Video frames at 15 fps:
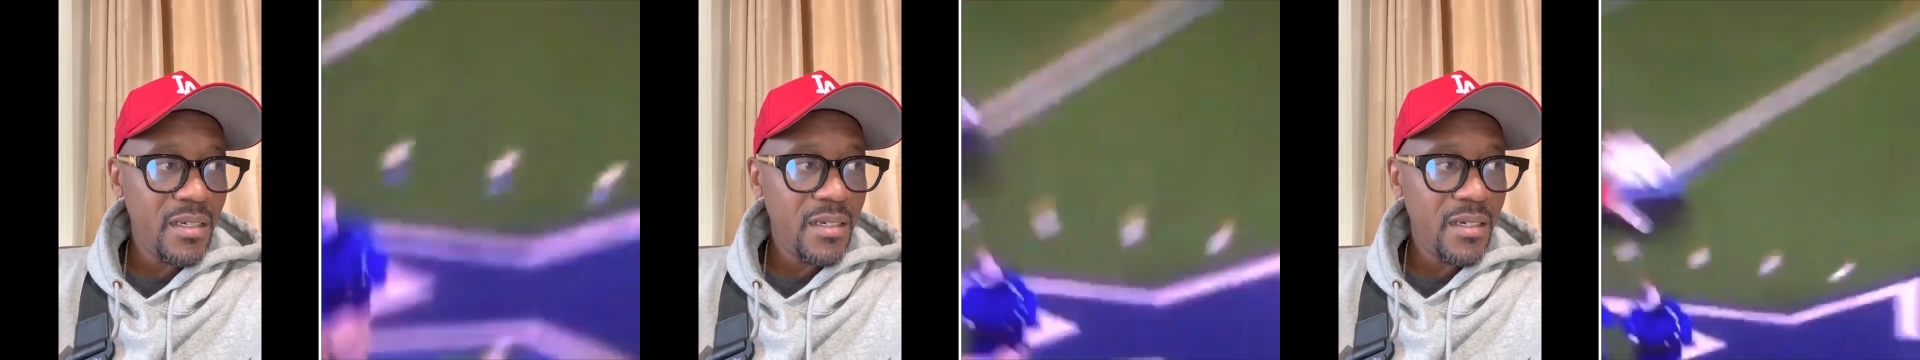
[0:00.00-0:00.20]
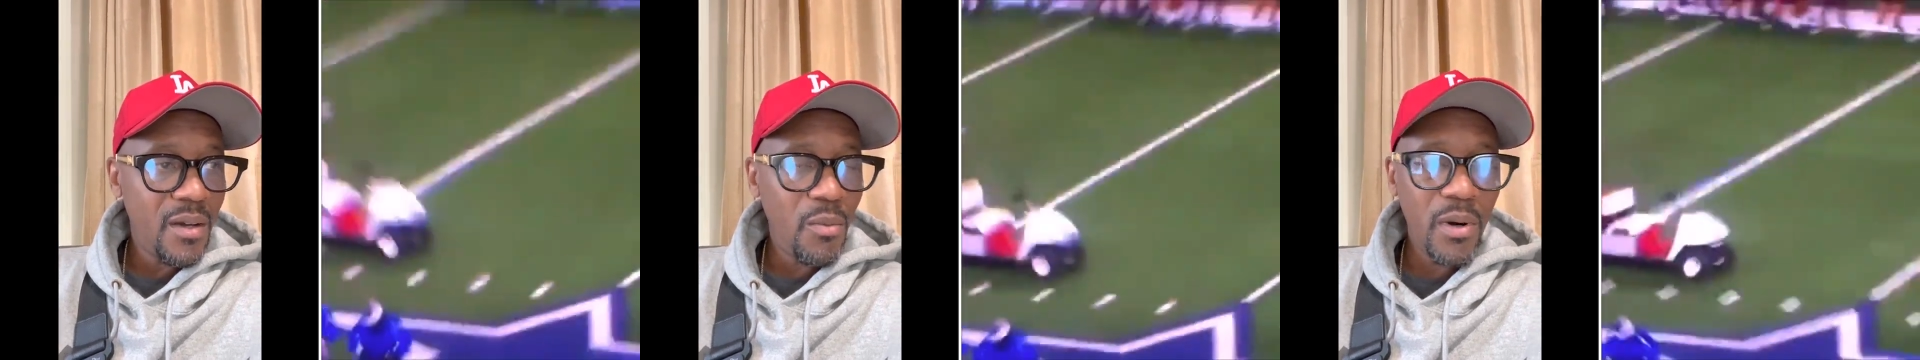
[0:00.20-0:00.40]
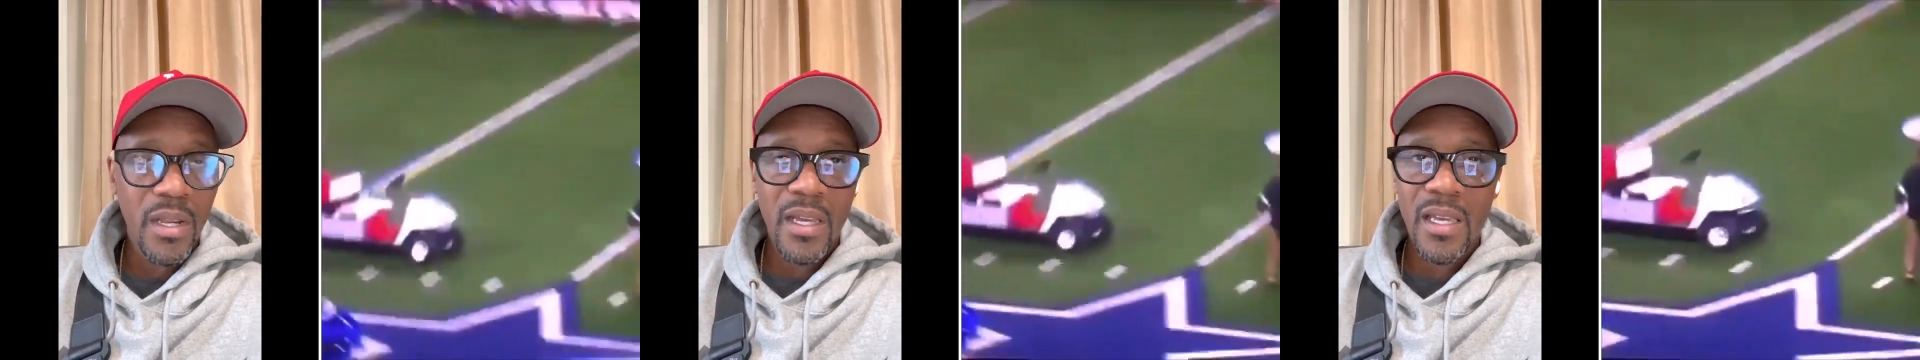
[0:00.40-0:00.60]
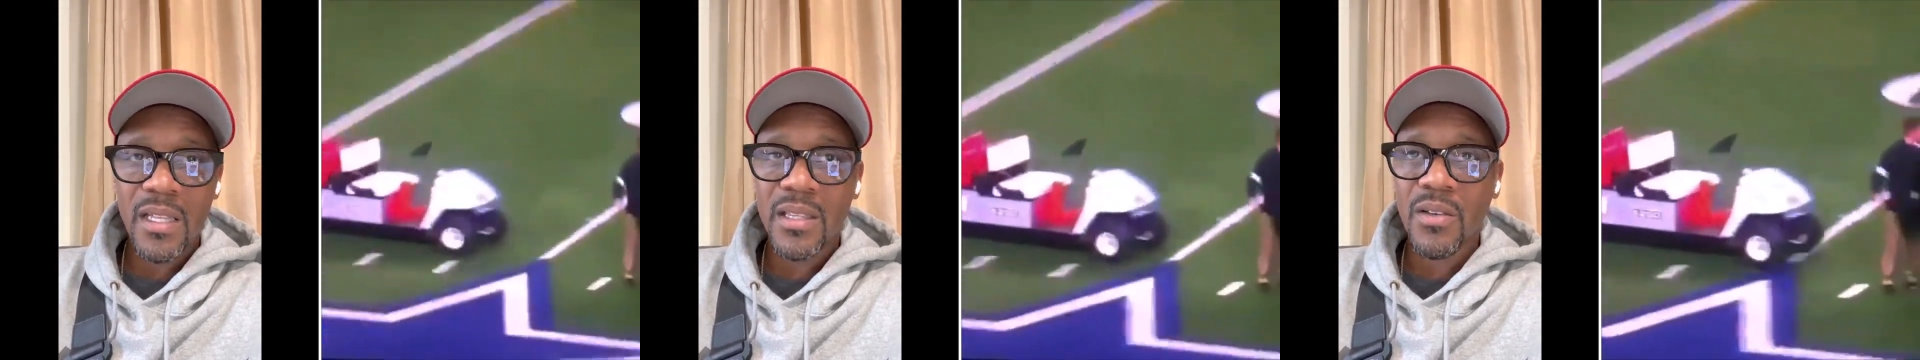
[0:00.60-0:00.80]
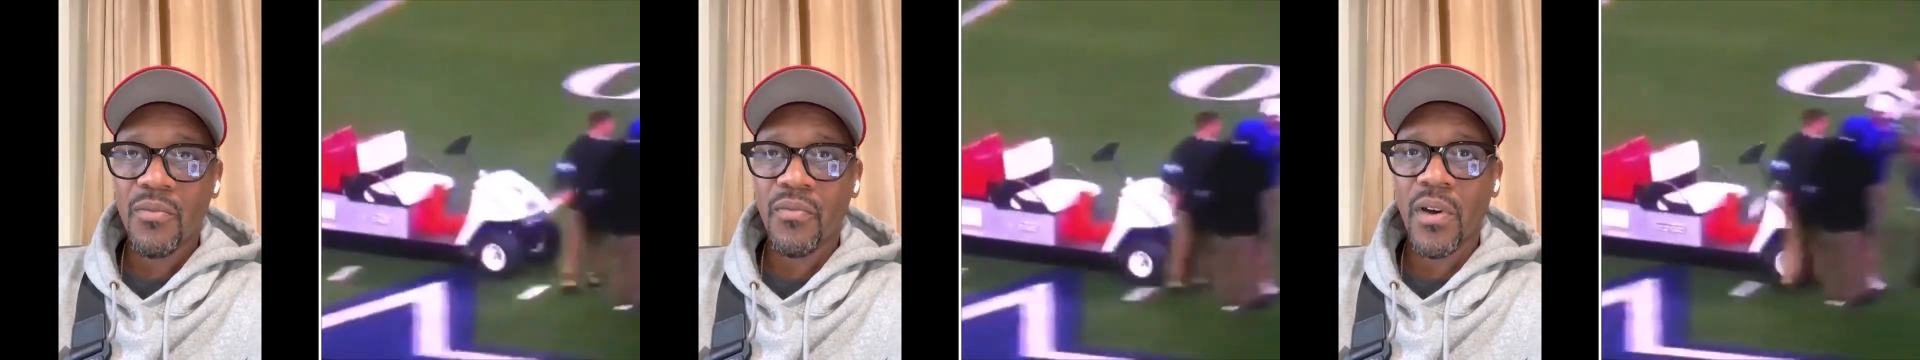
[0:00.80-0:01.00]
And when it
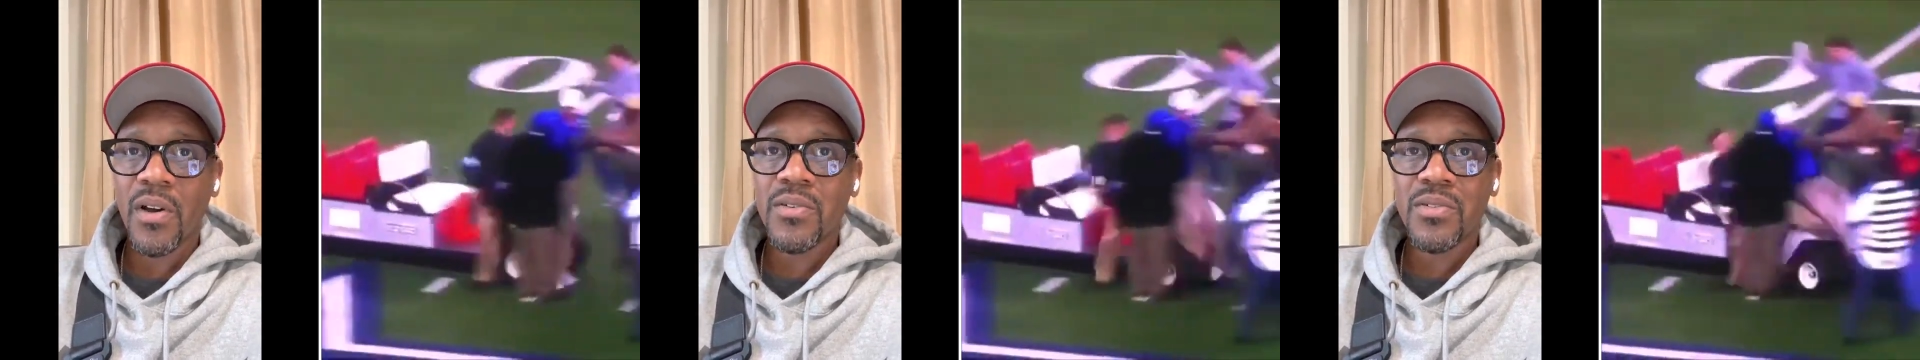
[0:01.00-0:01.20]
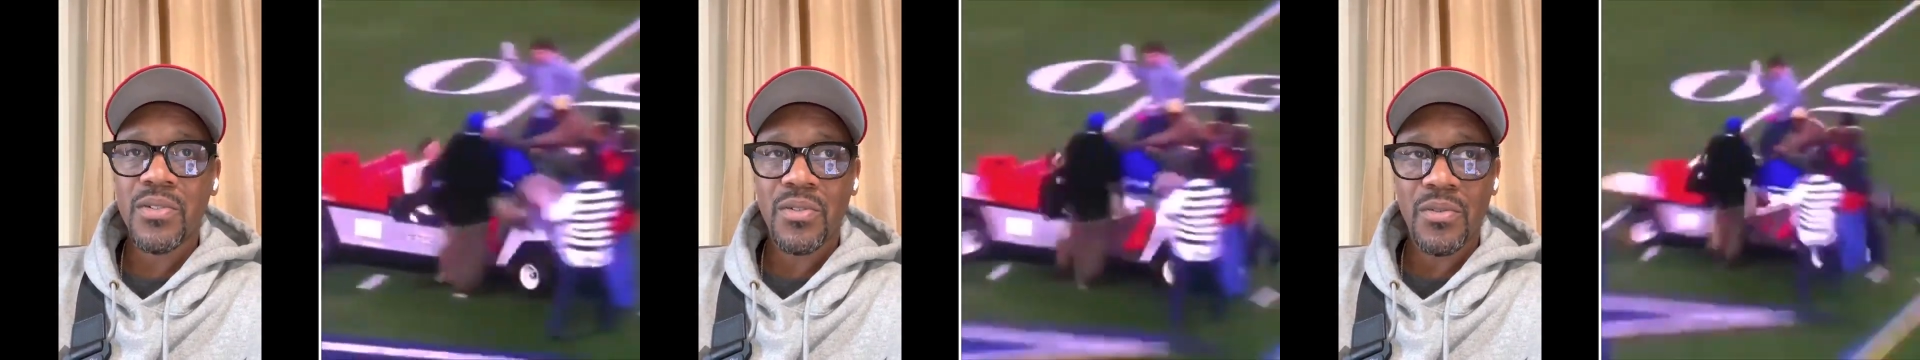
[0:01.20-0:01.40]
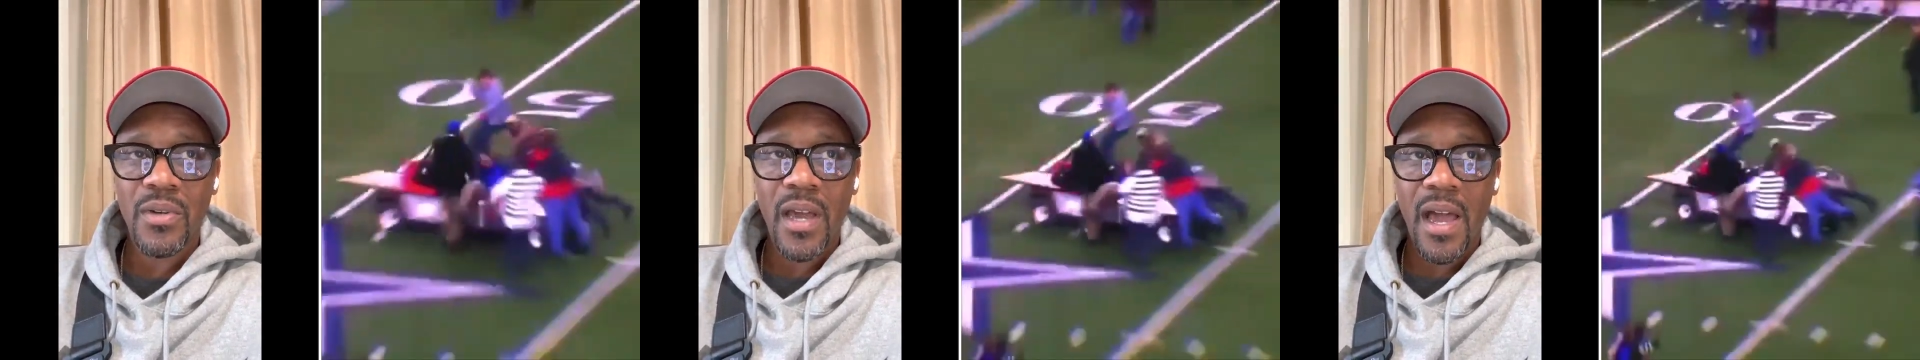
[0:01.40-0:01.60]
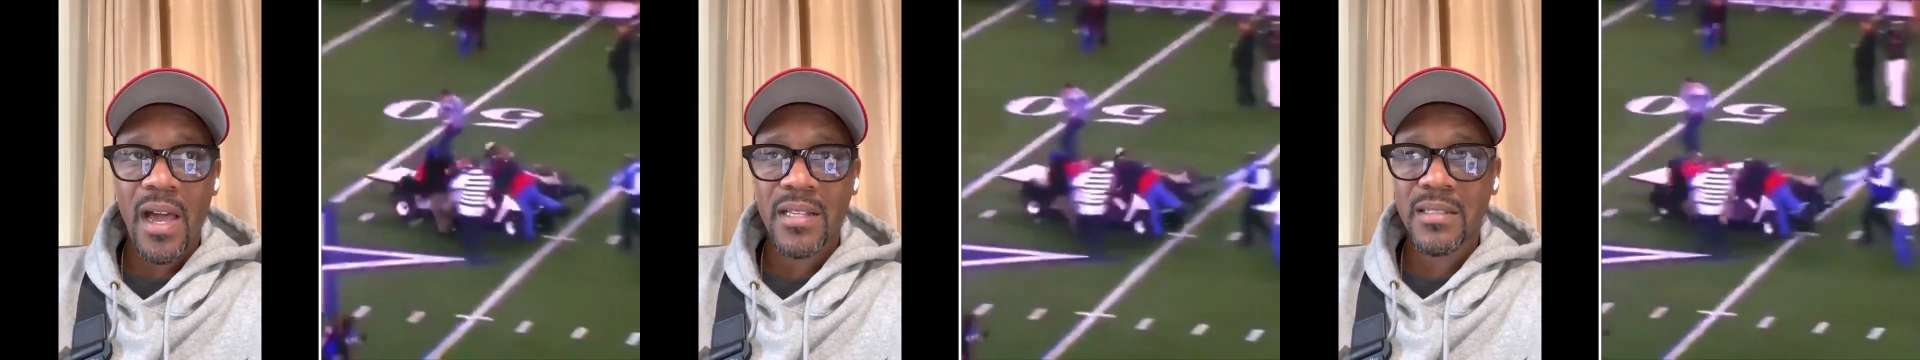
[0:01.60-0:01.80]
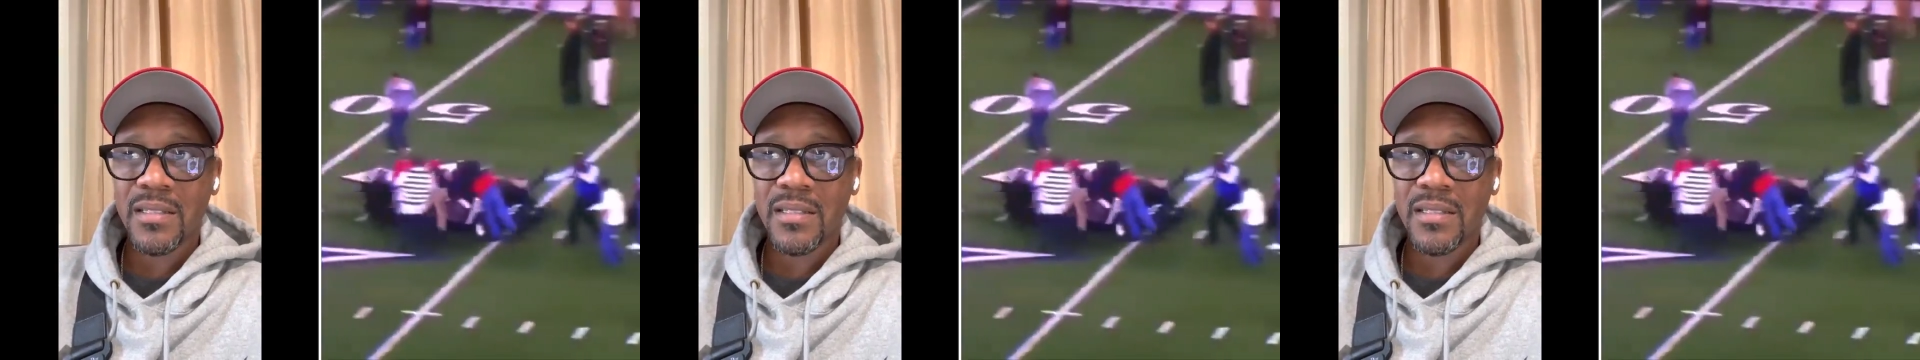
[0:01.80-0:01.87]
hit the first two guys,